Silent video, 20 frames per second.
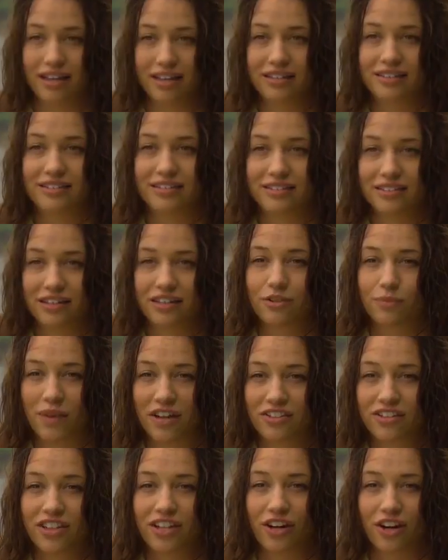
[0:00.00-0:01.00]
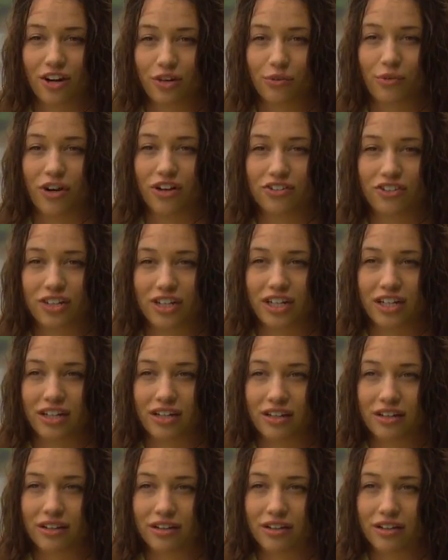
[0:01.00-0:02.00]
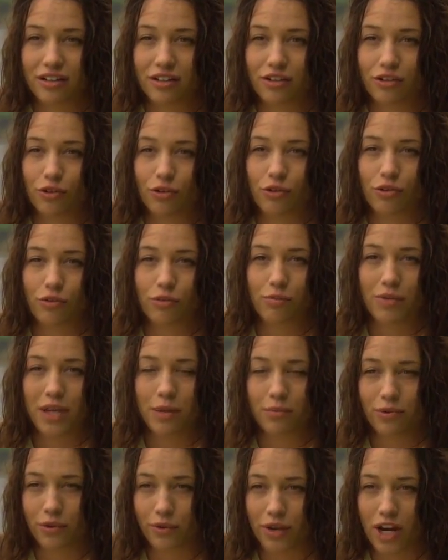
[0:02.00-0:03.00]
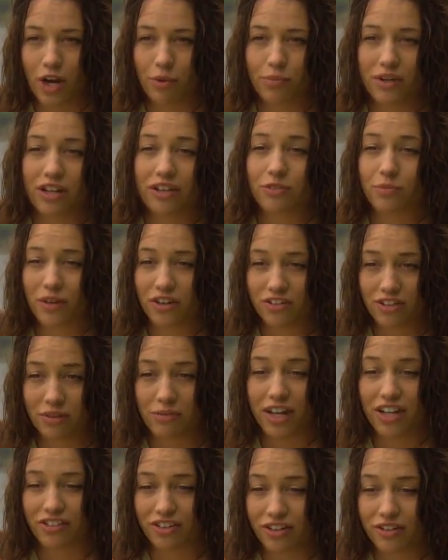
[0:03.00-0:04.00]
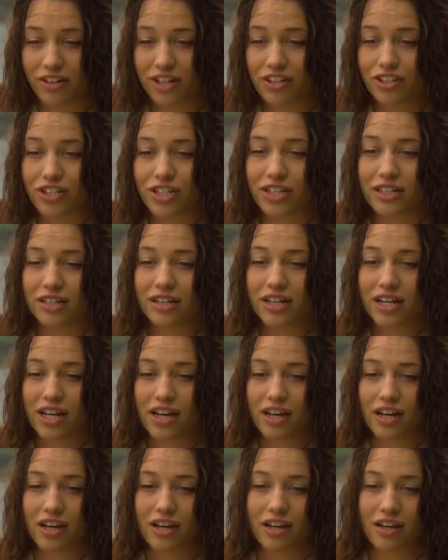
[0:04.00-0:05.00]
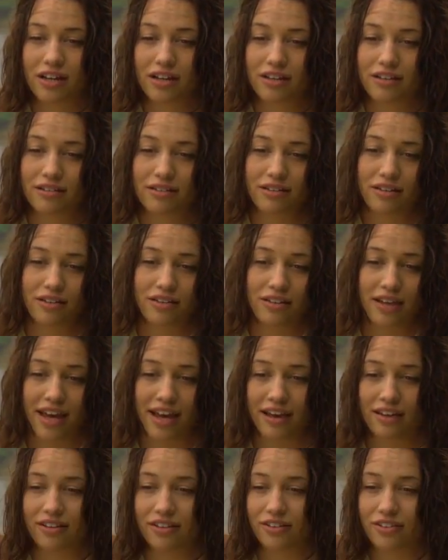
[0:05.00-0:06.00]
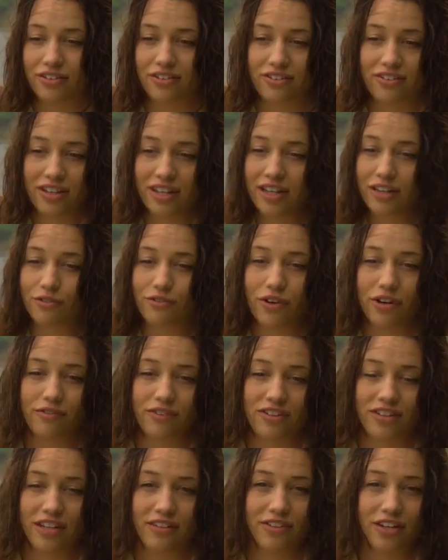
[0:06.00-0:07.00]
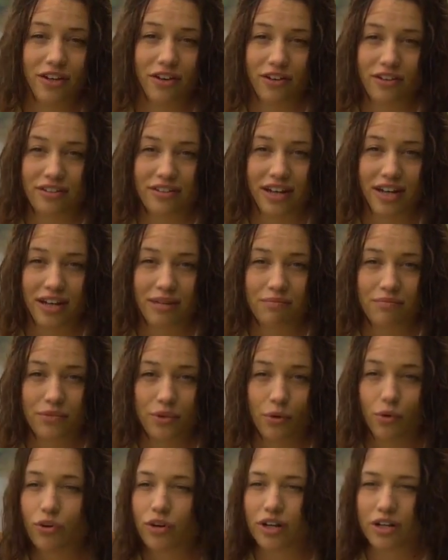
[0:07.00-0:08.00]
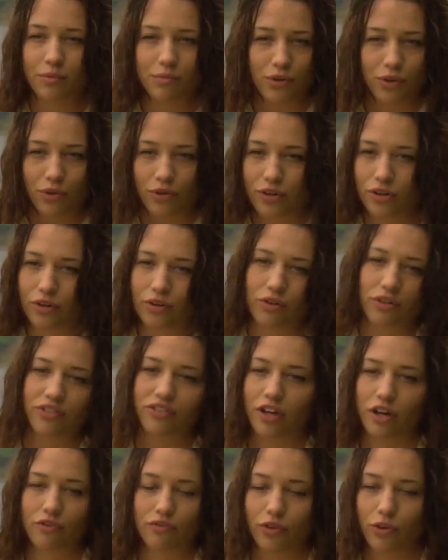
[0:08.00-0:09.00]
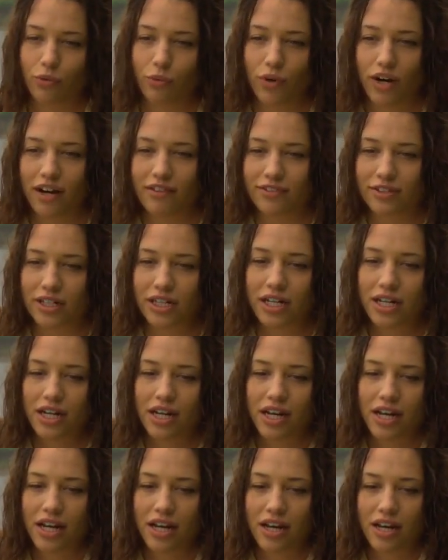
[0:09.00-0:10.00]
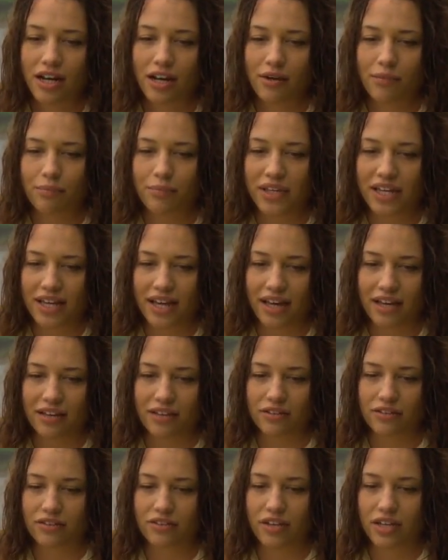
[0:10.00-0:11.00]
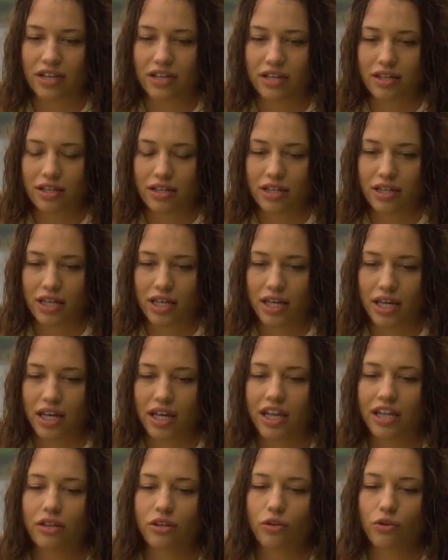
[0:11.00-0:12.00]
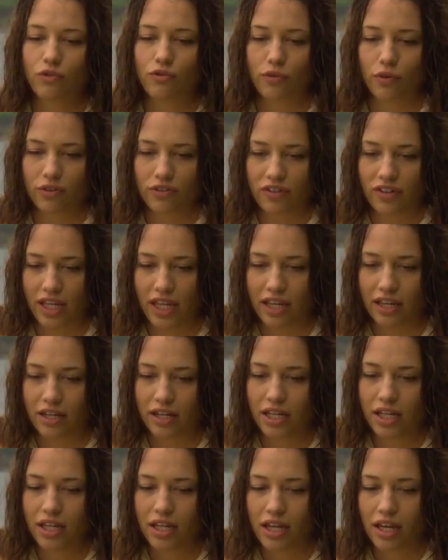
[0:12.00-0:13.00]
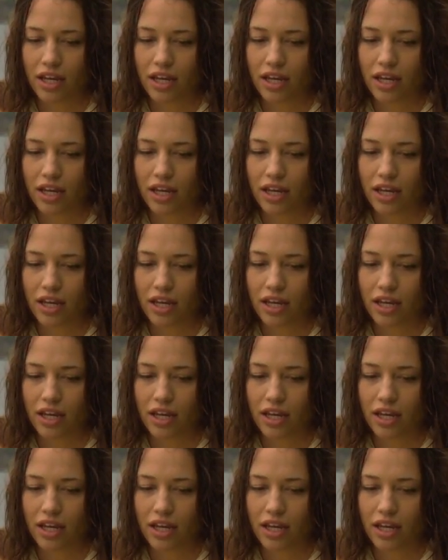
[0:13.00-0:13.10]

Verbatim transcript: It's especially hard watching people around me, especially my generation, ha- just sitting in front of a TV all the time, or a computer, or a cell phone, whatever. Because in Luke 14,